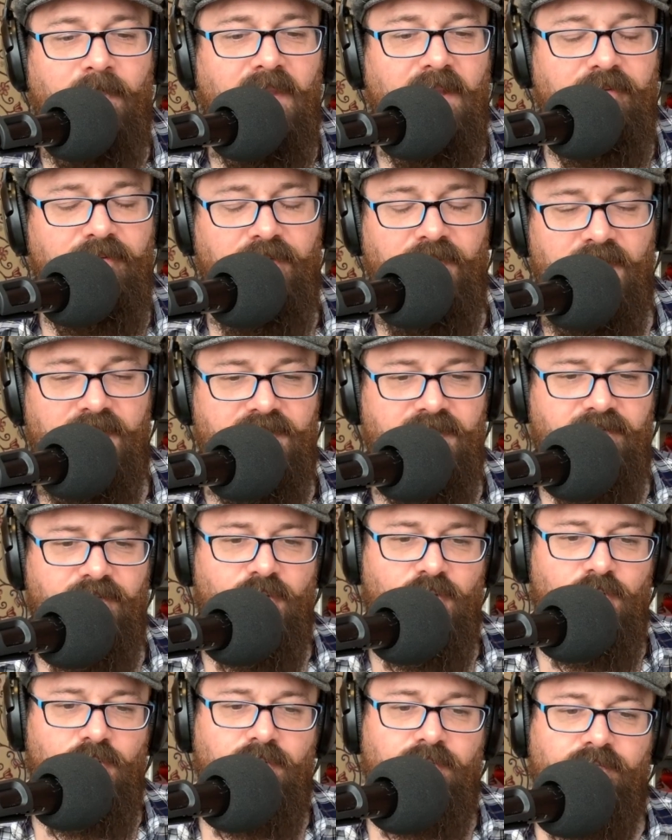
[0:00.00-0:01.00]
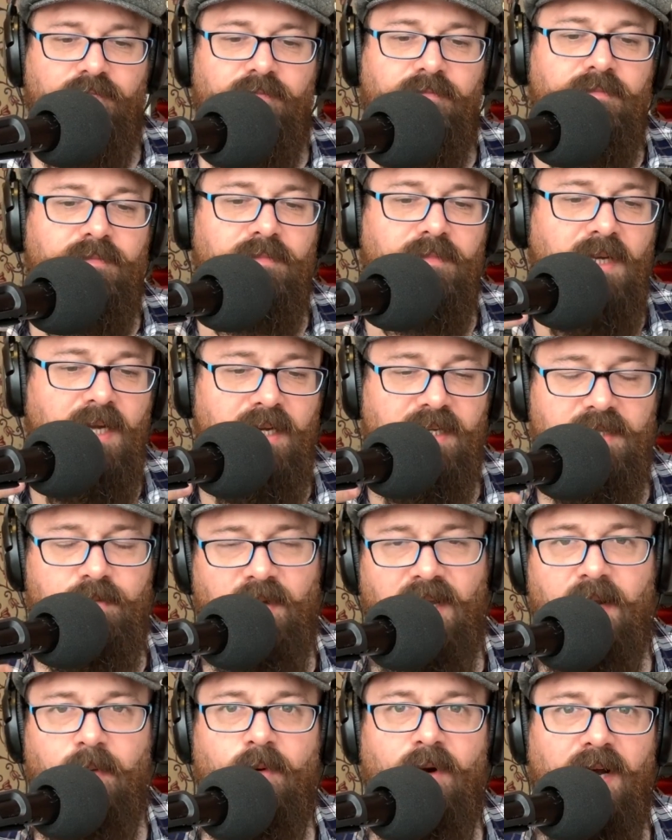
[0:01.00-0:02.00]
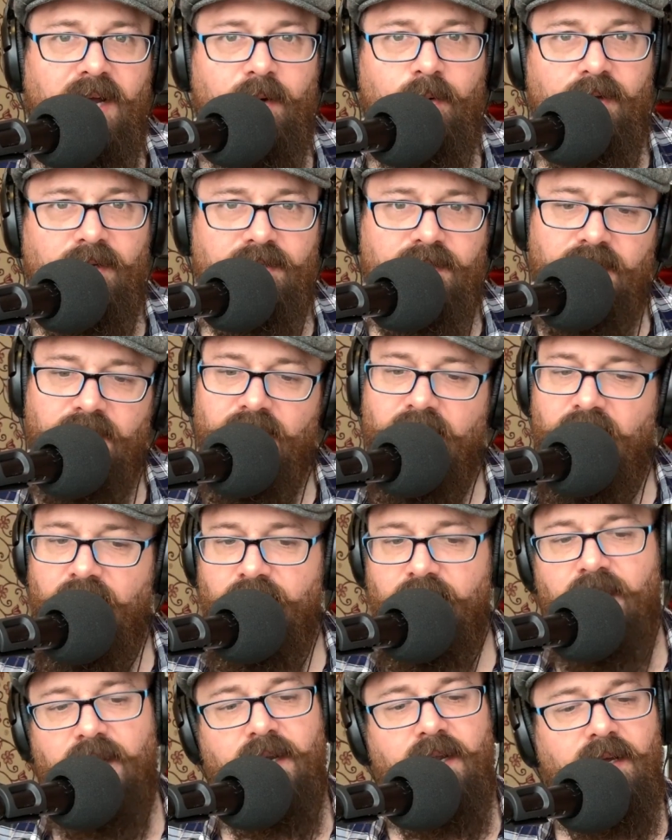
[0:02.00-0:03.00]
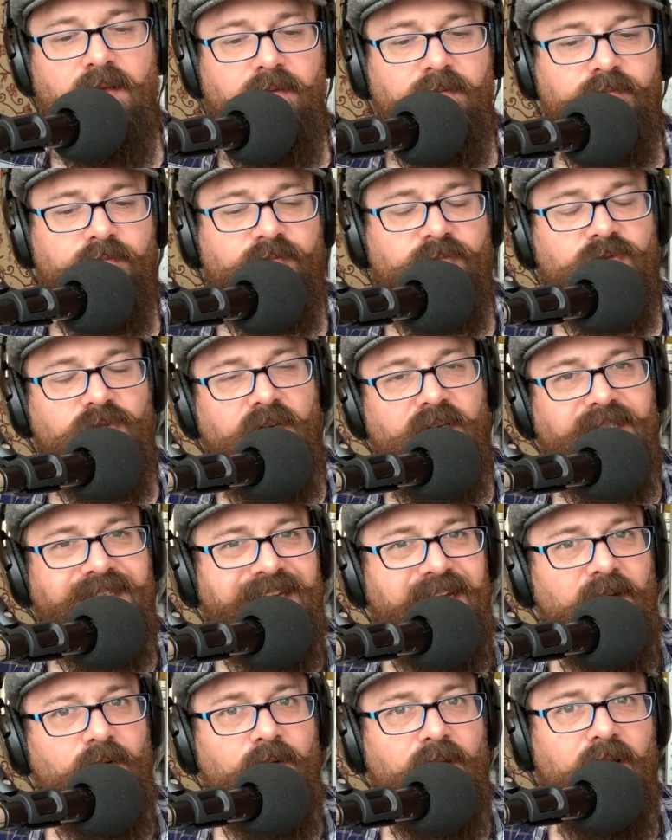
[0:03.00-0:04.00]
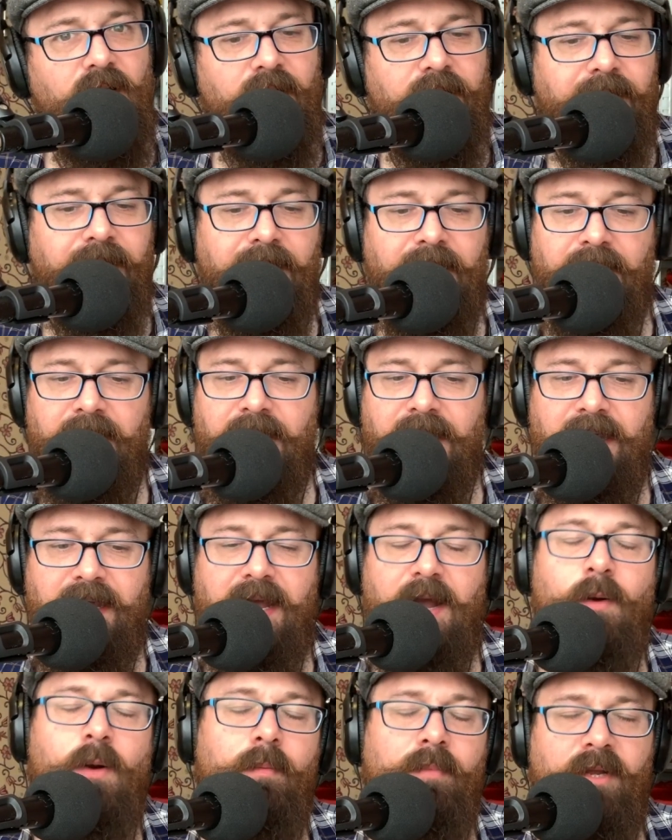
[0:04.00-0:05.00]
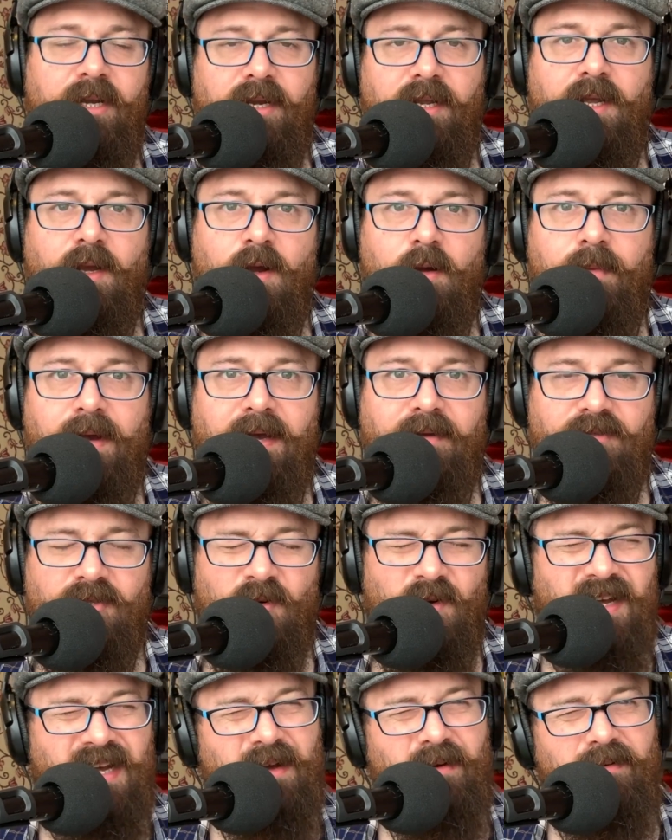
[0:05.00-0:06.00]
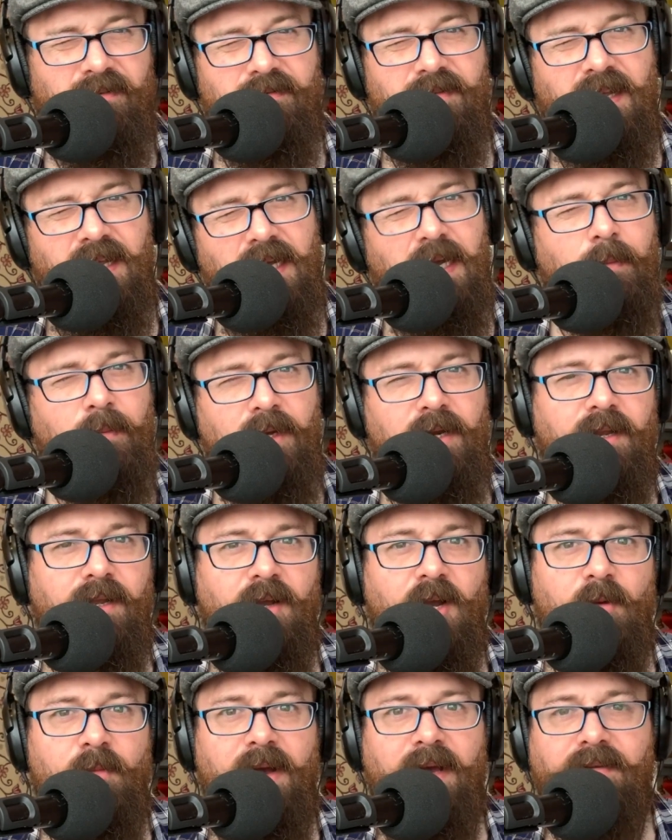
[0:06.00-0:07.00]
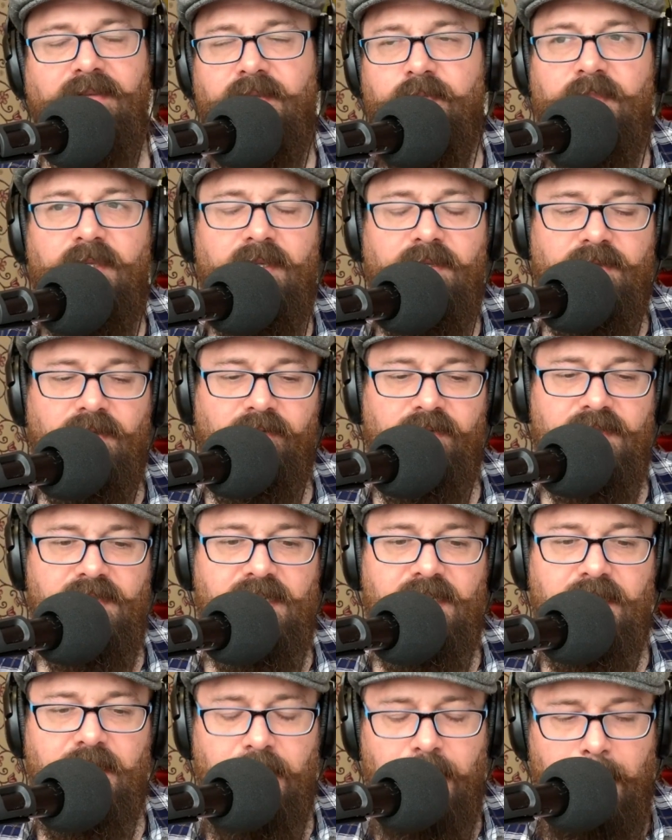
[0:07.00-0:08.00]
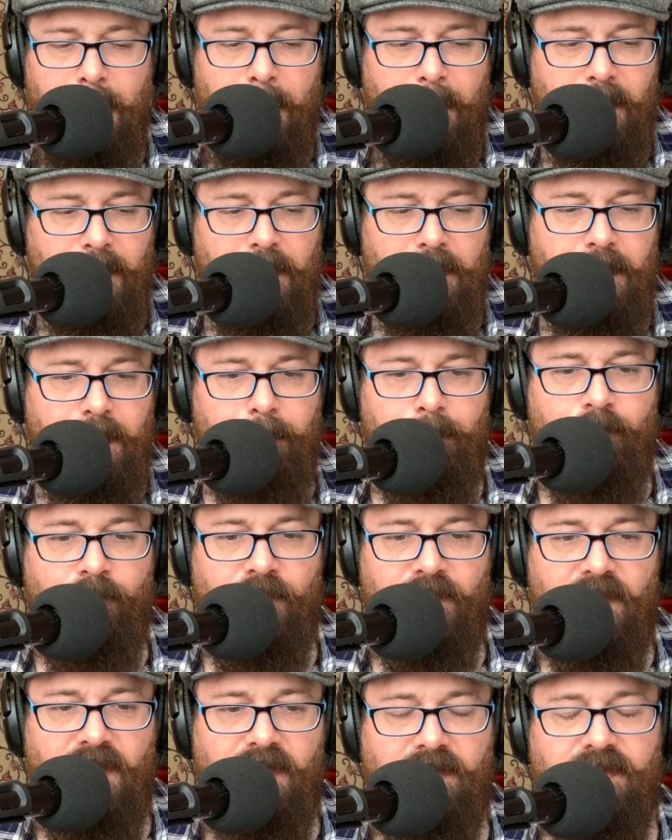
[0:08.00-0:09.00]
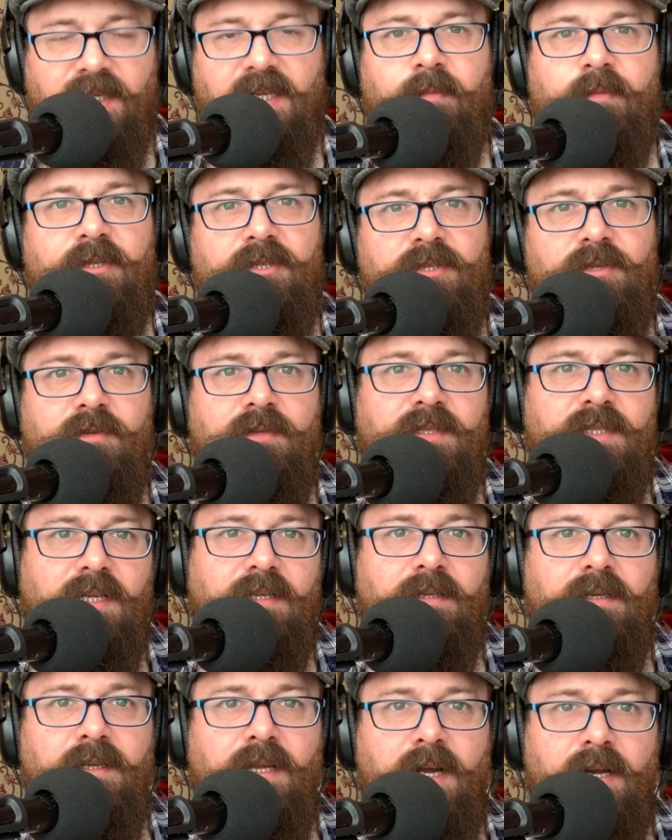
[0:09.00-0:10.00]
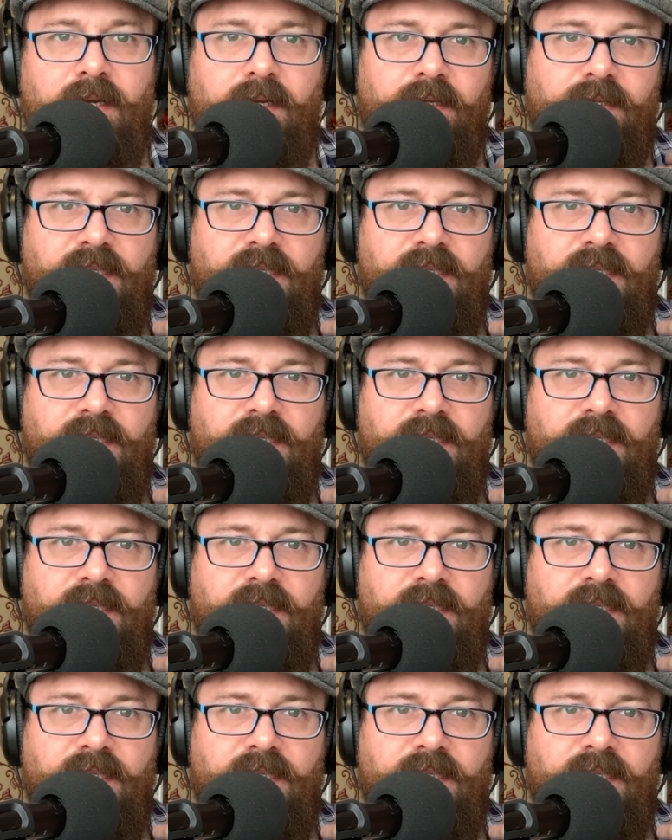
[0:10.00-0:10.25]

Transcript: First of all, I'll explain why I want to learn. Then I'll try to outline how I'm going to go about it, or how I think I'm going to go about it, because obviously it's going to be student-centered learning.